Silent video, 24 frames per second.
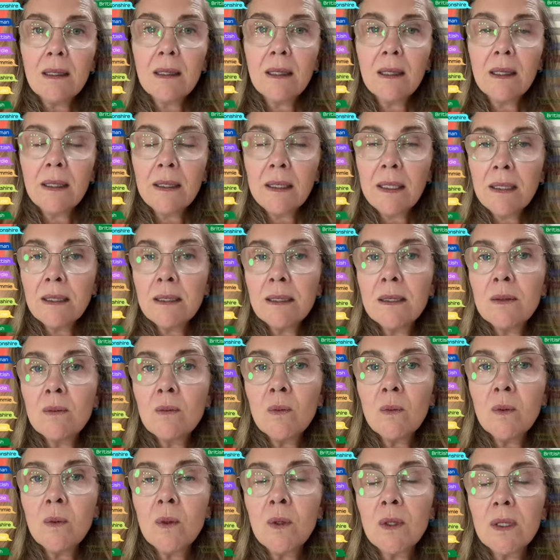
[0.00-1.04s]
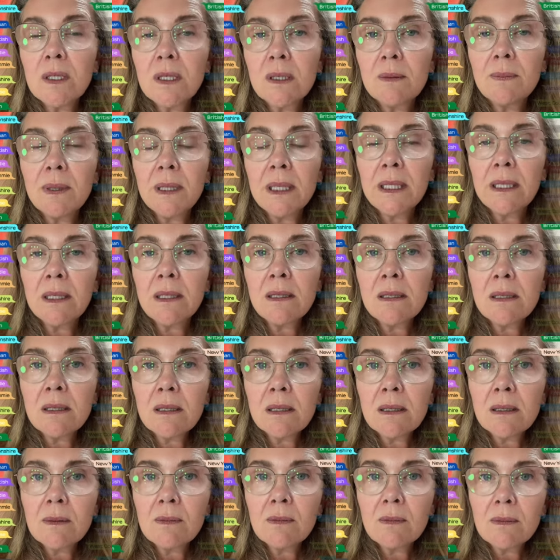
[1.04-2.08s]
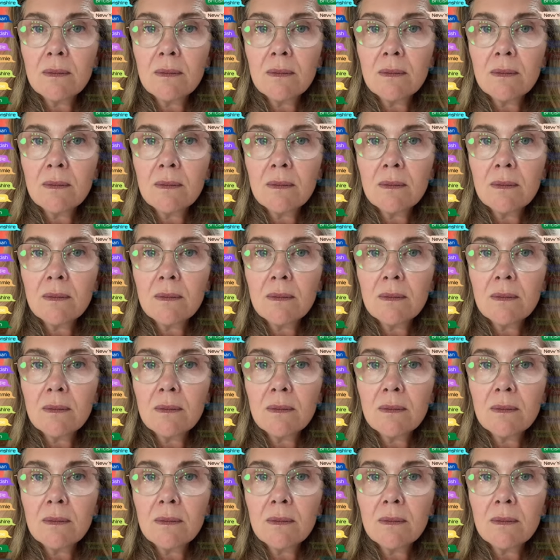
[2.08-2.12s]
I need some water, please.